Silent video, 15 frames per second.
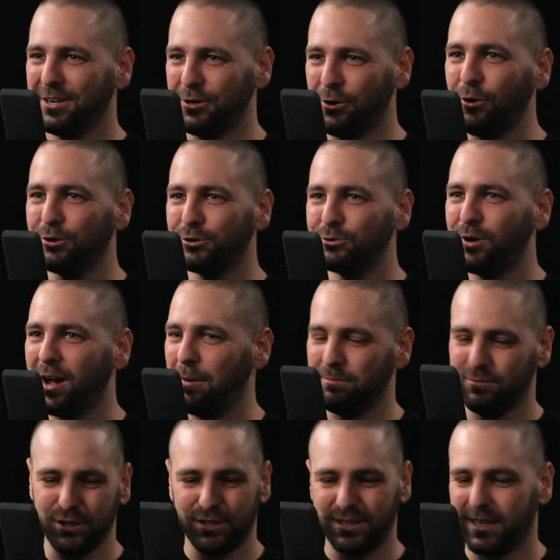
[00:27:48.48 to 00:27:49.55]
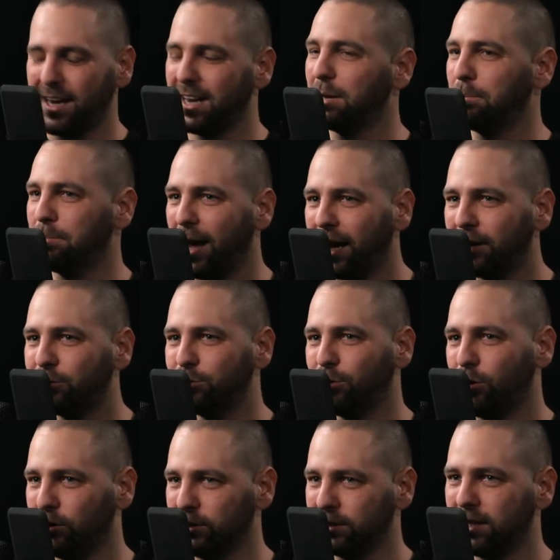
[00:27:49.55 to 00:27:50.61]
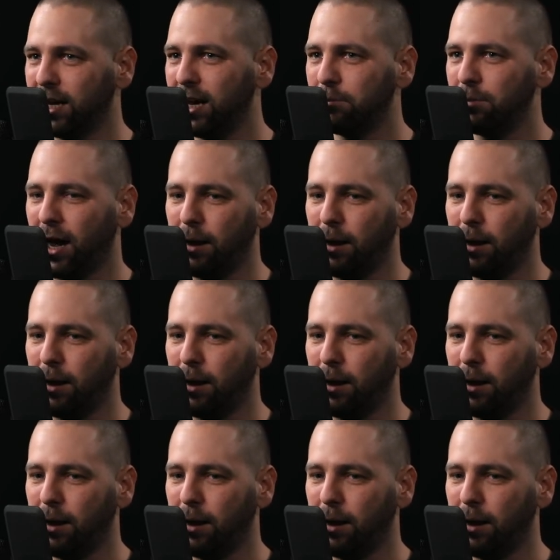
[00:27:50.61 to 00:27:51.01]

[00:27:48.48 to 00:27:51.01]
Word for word: gone to, I'm just getting back to all the time.